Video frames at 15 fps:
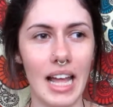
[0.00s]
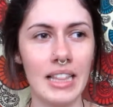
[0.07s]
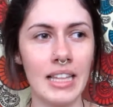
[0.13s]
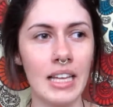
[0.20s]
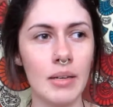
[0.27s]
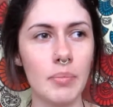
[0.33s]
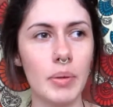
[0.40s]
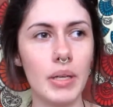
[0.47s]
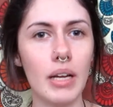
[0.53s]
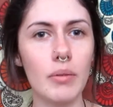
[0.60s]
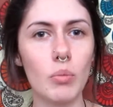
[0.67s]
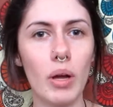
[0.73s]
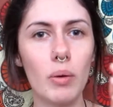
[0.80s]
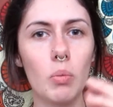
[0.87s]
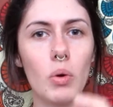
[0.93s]
And then,
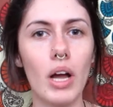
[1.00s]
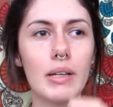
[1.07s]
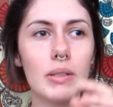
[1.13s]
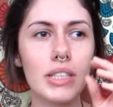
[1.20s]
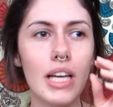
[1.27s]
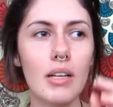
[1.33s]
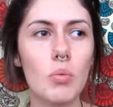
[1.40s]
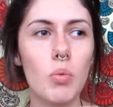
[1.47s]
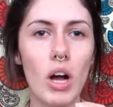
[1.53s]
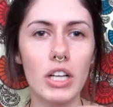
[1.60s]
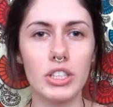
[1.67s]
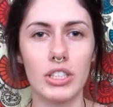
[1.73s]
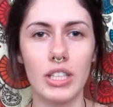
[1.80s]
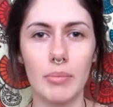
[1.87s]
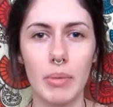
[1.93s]
but I was kind of
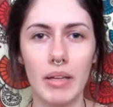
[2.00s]
watching them.